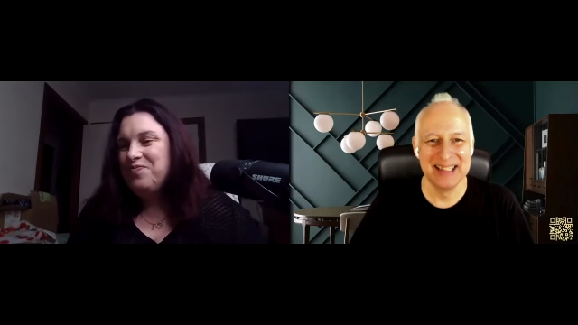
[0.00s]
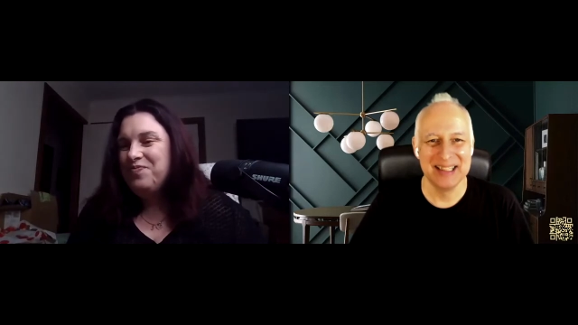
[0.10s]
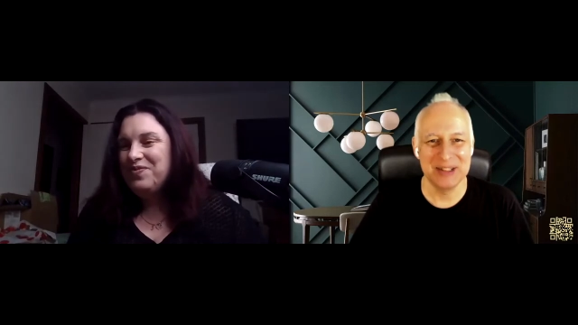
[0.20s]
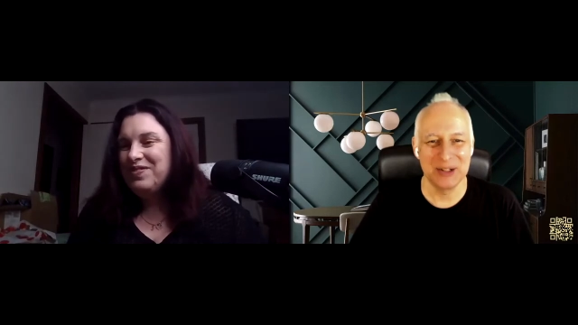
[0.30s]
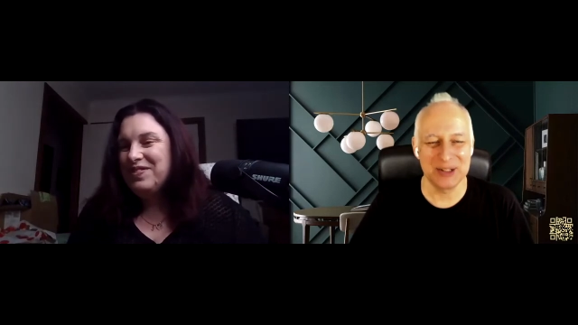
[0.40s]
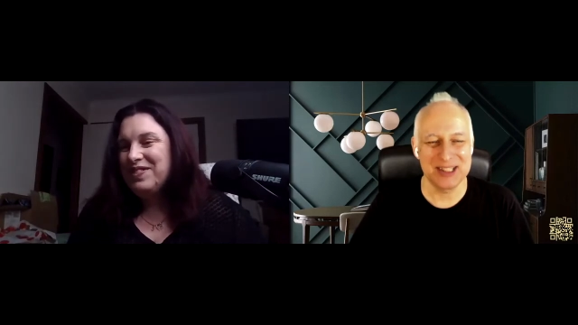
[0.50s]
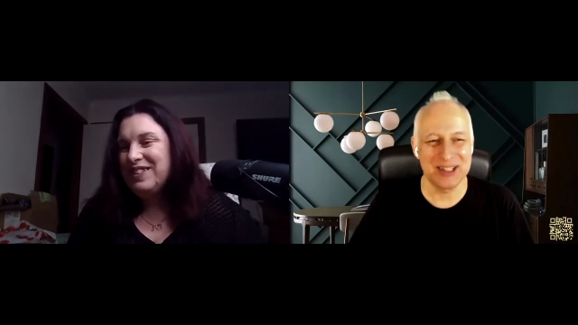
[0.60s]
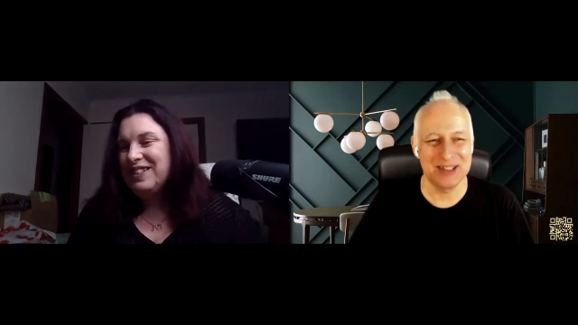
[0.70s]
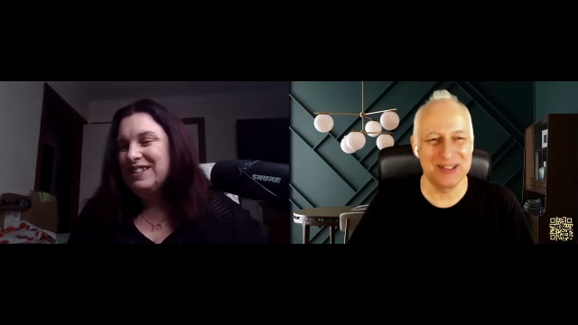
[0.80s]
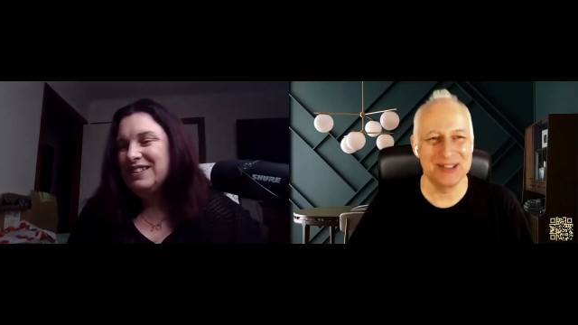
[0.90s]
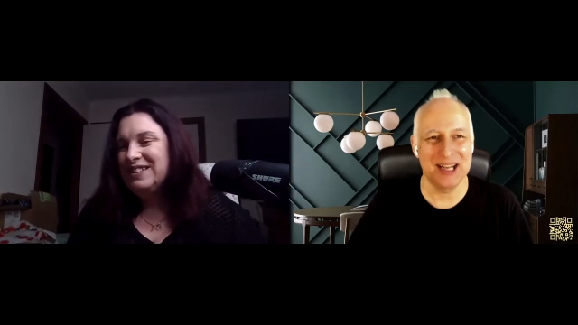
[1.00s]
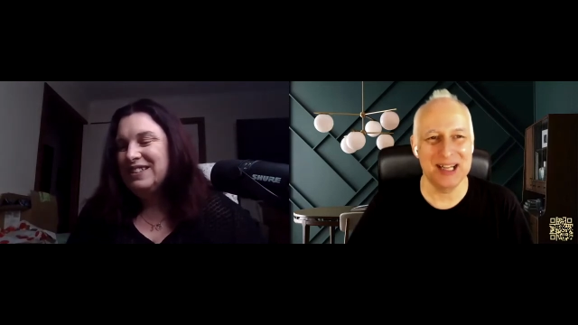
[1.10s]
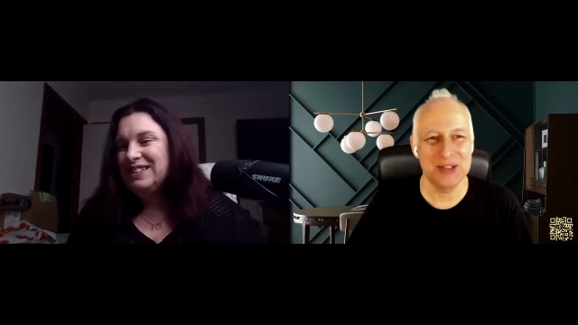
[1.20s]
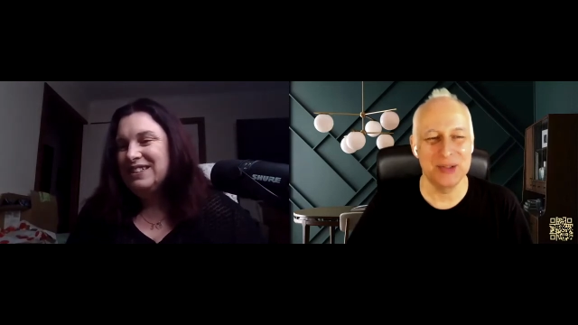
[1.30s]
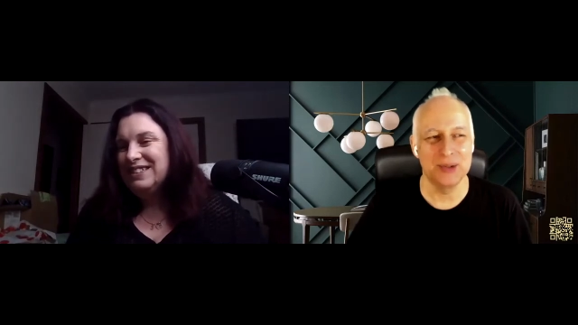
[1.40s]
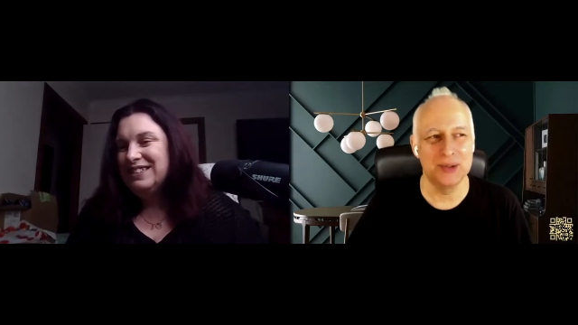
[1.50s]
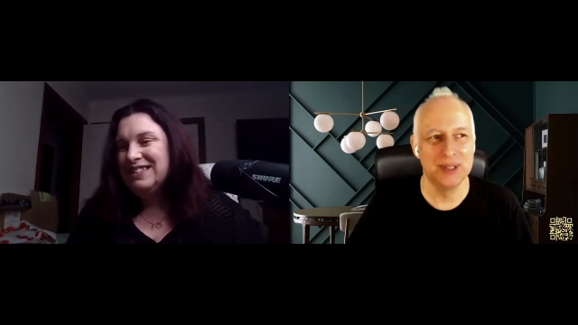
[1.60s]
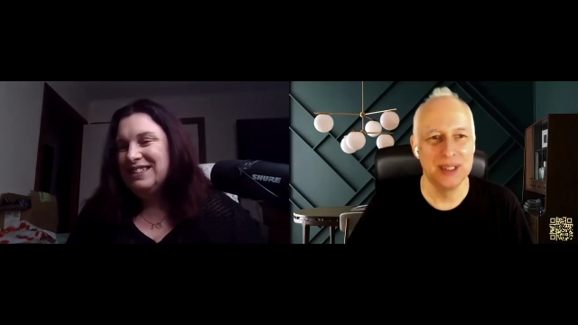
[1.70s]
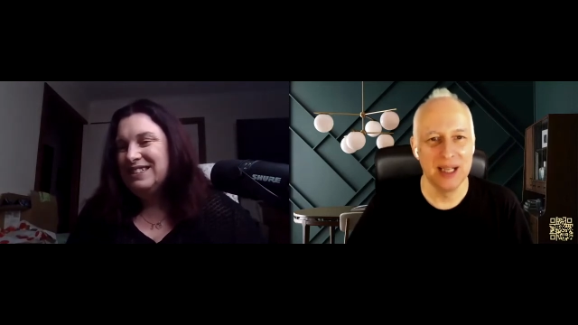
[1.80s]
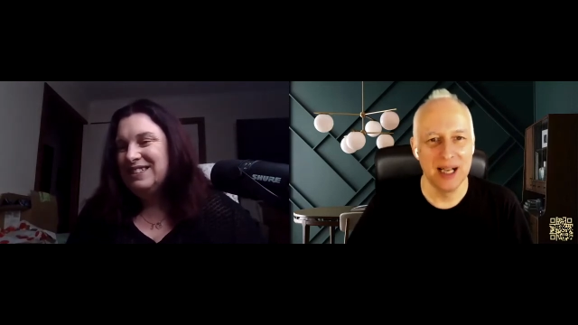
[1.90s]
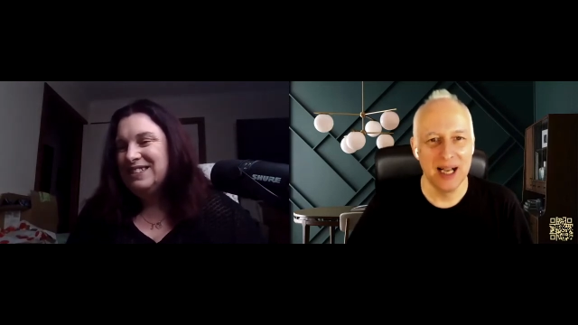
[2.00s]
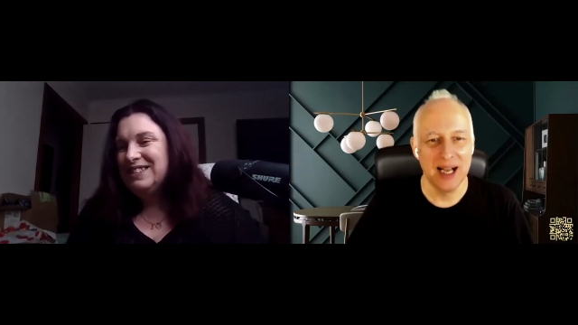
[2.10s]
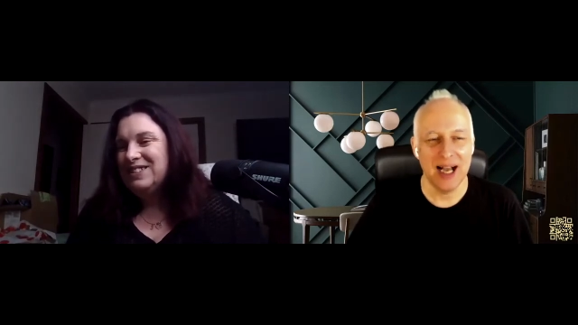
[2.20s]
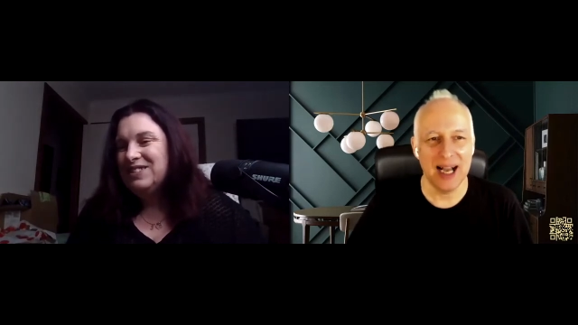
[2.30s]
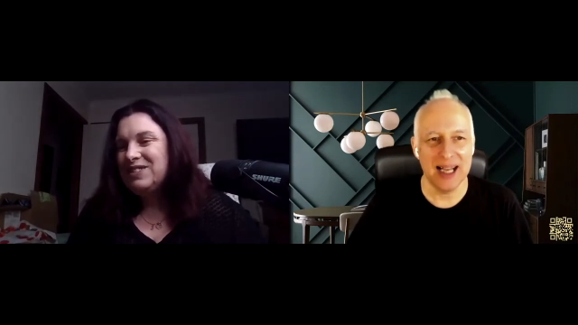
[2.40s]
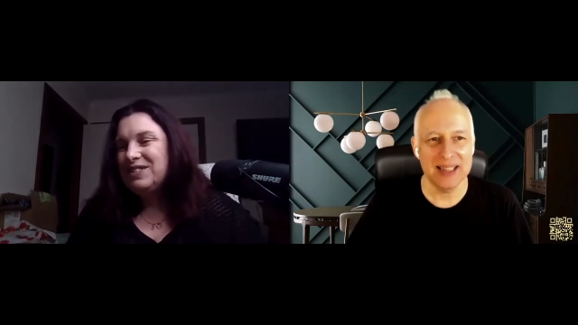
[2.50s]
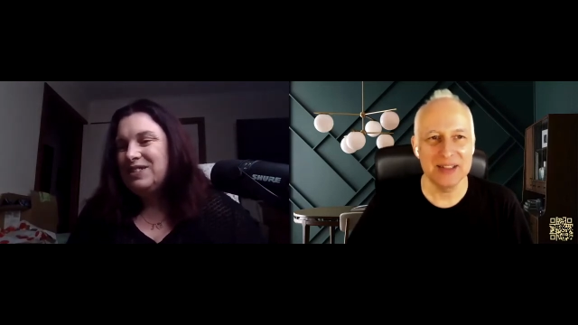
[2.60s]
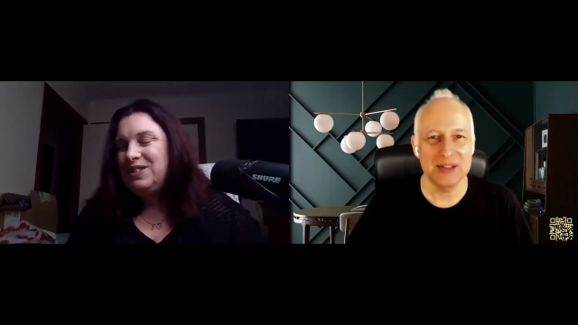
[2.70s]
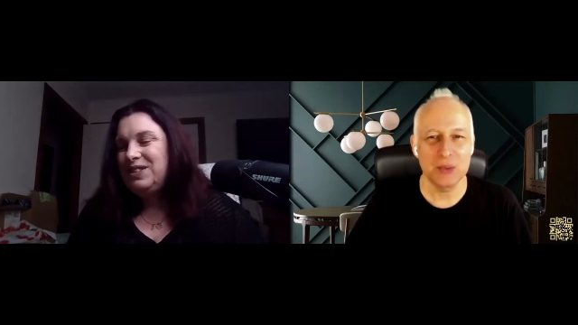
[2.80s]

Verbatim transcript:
Speaker 1: Not dull at all. And